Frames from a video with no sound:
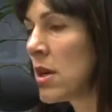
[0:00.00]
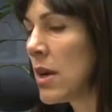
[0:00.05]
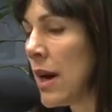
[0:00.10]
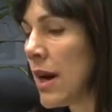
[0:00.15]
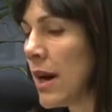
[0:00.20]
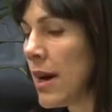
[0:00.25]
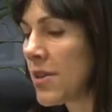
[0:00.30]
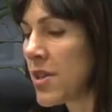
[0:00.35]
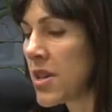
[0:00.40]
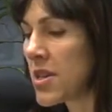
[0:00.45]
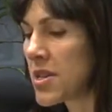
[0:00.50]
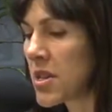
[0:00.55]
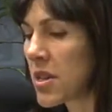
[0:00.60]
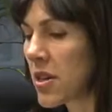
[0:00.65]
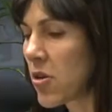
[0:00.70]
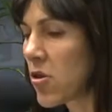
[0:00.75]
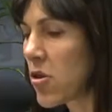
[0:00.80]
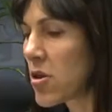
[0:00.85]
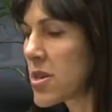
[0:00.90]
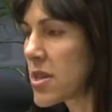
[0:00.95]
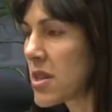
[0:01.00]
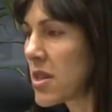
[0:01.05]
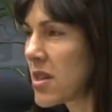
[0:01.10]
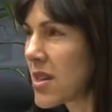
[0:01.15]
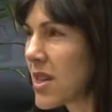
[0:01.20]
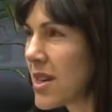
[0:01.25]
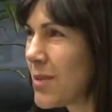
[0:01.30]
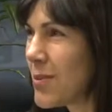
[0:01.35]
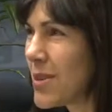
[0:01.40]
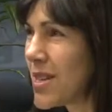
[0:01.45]
Then I did a crossing of
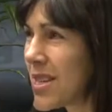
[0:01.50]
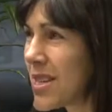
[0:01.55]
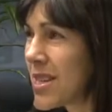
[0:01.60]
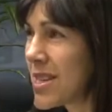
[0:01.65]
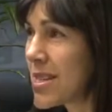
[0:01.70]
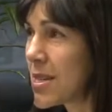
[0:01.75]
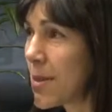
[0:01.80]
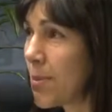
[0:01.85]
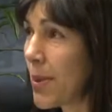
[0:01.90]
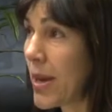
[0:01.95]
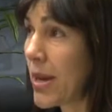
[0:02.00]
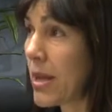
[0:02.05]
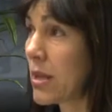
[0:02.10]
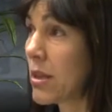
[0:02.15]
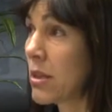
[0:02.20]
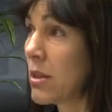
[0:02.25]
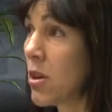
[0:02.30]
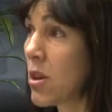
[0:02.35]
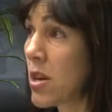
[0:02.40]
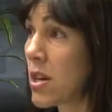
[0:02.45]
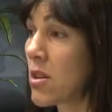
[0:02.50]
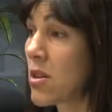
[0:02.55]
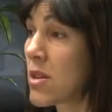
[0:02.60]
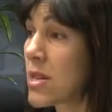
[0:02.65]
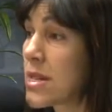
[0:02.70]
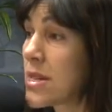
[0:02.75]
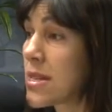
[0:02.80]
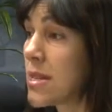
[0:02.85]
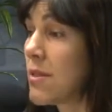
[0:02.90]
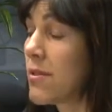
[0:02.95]
the Libyan desert back in
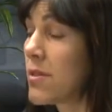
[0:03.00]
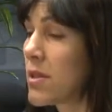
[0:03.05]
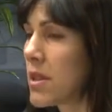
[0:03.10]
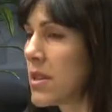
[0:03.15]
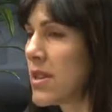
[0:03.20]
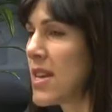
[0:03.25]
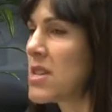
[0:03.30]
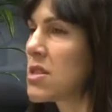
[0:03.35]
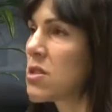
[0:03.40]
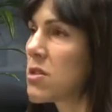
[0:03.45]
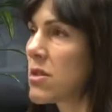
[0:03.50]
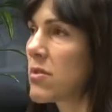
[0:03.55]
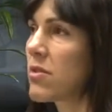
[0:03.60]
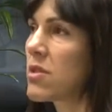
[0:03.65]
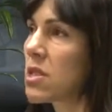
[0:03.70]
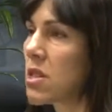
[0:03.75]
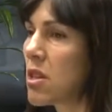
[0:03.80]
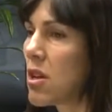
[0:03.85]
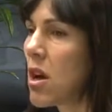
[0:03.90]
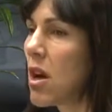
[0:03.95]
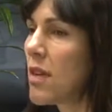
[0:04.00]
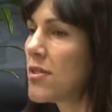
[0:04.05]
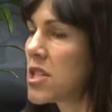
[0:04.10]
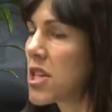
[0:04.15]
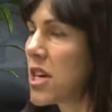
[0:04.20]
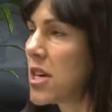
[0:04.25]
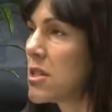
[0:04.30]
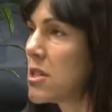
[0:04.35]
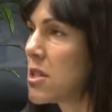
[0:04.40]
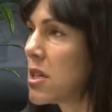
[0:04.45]
1997, and that sort of was a
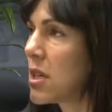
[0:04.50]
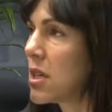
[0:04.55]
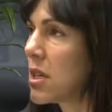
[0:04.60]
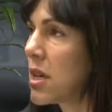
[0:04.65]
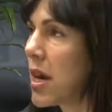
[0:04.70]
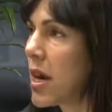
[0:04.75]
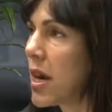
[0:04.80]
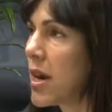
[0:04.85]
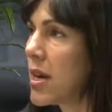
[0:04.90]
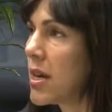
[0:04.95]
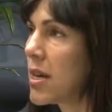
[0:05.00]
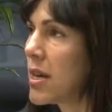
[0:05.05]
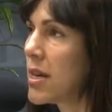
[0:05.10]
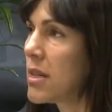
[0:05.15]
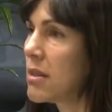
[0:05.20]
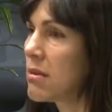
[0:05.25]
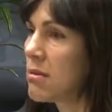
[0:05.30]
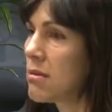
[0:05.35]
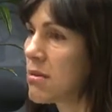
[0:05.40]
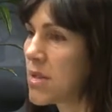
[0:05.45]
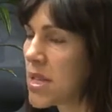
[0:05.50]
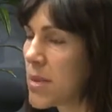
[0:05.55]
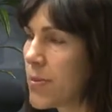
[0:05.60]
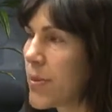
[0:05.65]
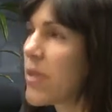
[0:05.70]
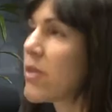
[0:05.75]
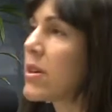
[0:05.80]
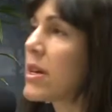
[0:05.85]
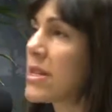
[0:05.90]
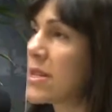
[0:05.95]
life-changing
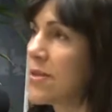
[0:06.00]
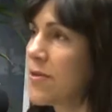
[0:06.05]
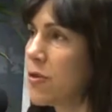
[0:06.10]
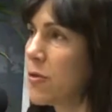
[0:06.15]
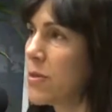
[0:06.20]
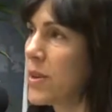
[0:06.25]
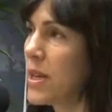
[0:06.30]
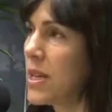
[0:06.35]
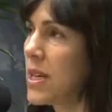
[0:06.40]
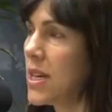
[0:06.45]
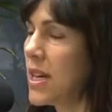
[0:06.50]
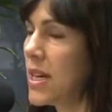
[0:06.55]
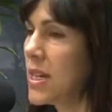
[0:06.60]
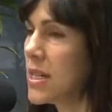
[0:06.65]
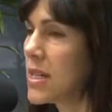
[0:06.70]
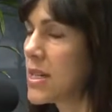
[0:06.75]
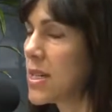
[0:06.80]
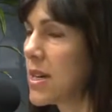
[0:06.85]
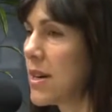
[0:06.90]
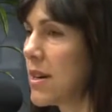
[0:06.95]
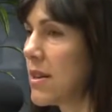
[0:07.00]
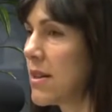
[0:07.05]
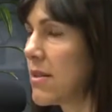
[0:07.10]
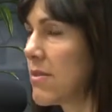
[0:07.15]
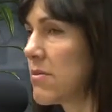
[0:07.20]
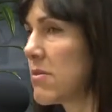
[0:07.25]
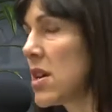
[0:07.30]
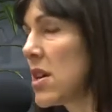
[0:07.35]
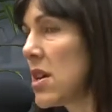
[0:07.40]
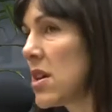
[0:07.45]
experience for me, and
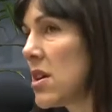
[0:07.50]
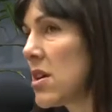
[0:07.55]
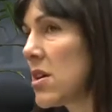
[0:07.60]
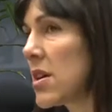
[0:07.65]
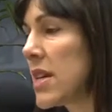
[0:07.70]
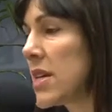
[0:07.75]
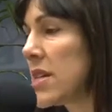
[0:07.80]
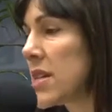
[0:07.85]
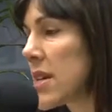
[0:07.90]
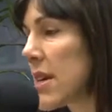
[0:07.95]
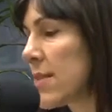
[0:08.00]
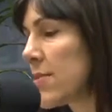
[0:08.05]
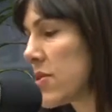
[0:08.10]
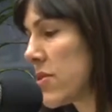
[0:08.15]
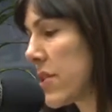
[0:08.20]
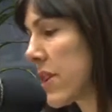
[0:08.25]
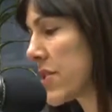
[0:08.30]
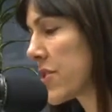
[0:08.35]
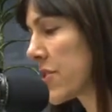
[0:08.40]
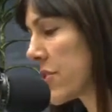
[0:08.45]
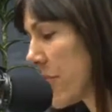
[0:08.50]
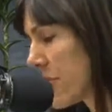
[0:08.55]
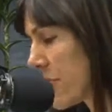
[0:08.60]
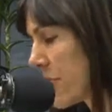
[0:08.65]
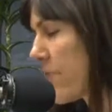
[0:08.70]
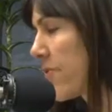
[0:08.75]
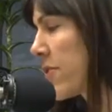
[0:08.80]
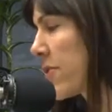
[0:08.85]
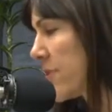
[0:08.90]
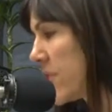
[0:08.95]
ended up doing a
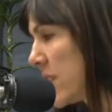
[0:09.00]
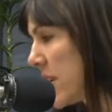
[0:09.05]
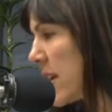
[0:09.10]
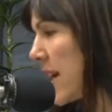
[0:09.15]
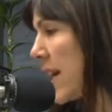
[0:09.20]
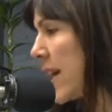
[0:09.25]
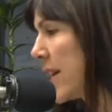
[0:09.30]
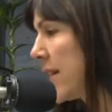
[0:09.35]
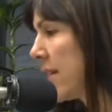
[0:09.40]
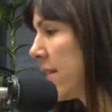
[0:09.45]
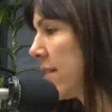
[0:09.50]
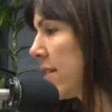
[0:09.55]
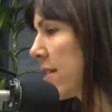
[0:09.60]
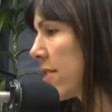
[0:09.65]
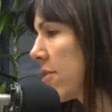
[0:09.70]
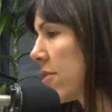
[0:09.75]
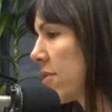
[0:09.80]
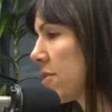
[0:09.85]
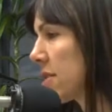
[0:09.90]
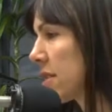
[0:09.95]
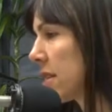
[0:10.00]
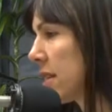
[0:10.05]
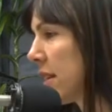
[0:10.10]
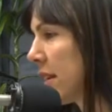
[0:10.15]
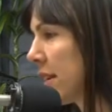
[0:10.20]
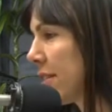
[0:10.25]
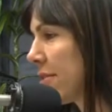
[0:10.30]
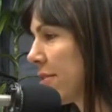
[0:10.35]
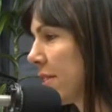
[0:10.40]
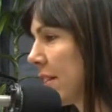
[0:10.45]
250k across
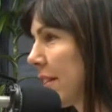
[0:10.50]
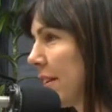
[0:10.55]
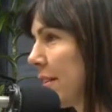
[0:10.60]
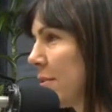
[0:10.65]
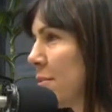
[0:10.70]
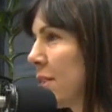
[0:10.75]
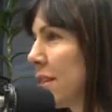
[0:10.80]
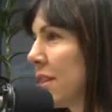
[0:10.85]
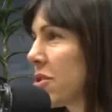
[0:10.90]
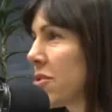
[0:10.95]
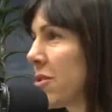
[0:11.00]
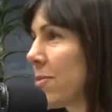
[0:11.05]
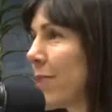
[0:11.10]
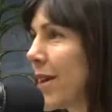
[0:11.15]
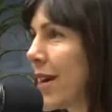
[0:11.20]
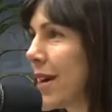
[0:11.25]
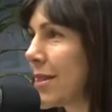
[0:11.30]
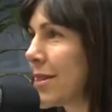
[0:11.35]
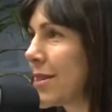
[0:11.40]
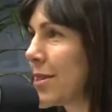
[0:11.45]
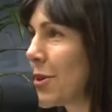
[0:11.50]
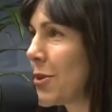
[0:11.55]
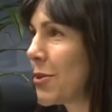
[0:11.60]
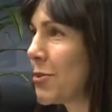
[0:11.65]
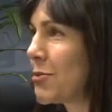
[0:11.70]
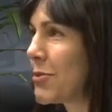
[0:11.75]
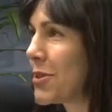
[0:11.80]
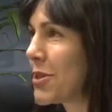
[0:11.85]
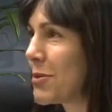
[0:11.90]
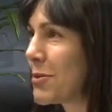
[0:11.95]
there in a military barred
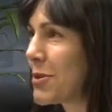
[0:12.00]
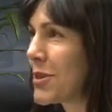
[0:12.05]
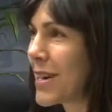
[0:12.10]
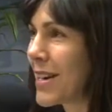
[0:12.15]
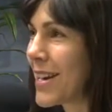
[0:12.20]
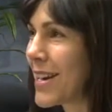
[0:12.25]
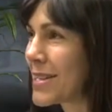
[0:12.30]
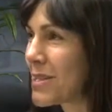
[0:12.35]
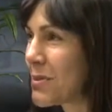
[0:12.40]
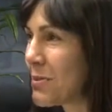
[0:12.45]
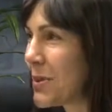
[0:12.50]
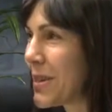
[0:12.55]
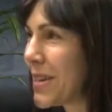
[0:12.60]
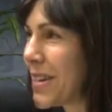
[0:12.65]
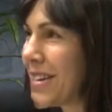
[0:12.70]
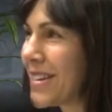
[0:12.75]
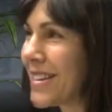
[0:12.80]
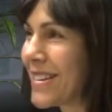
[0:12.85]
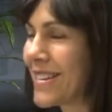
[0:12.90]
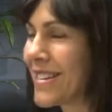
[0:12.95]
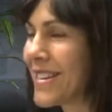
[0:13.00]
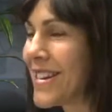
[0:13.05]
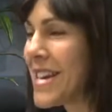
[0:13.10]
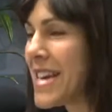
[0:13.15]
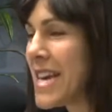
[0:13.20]
zone where you weren't allowed to be, and